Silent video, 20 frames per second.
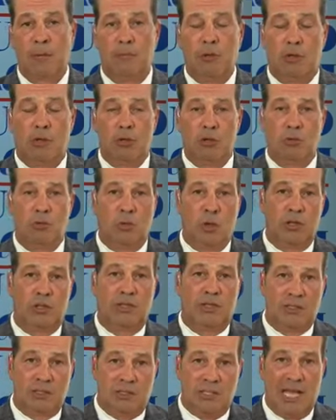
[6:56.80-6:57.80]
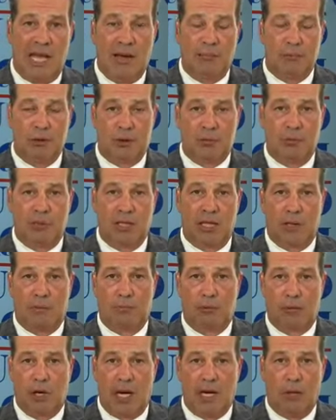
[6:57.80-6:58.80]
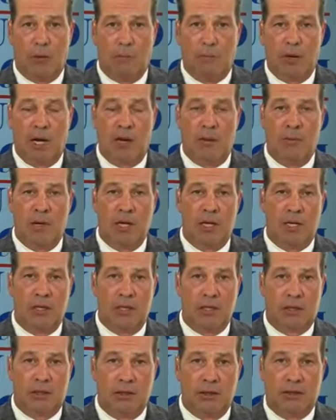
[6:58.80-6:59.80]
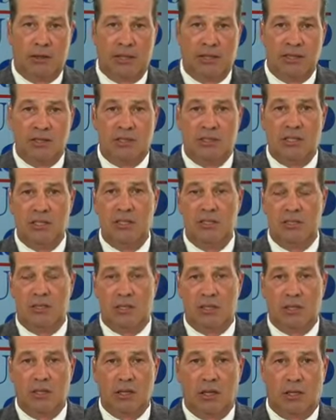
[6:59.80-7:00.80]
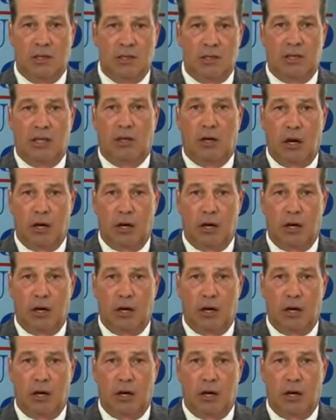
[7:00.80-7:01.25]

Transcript: Because what the establishment, like Barack Obama and the Clintonistas and the Clinton